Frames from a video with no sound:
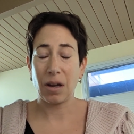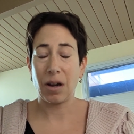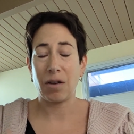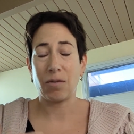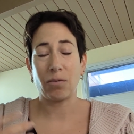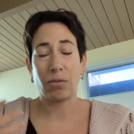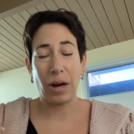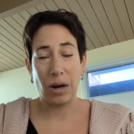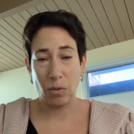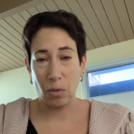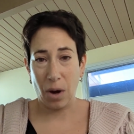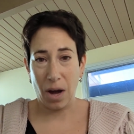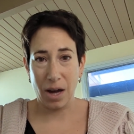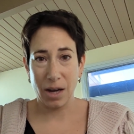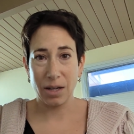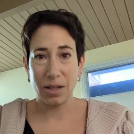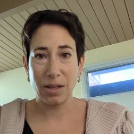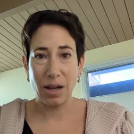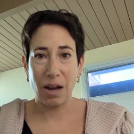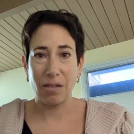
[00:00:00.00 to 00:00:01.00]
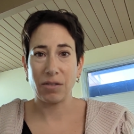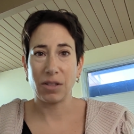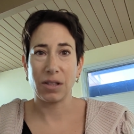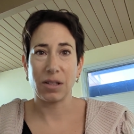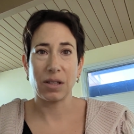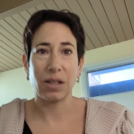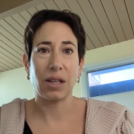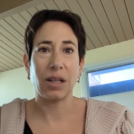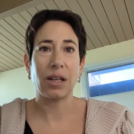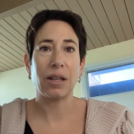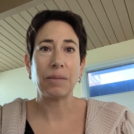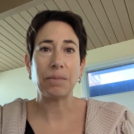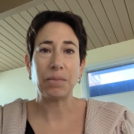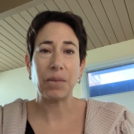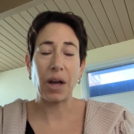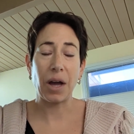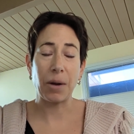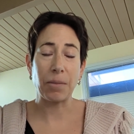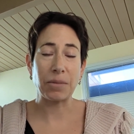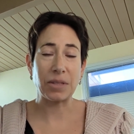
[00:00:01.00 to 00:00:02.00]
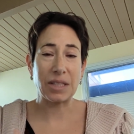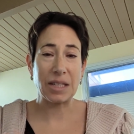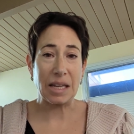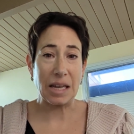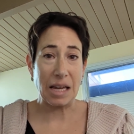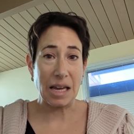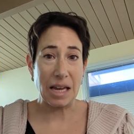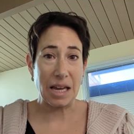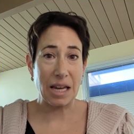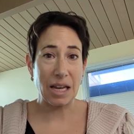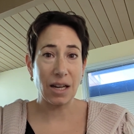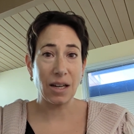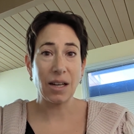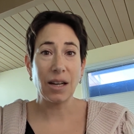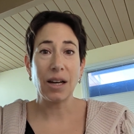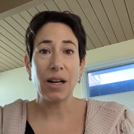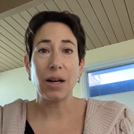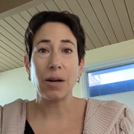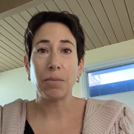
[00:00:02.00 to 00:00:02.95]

and red wine, obviously, um, tea,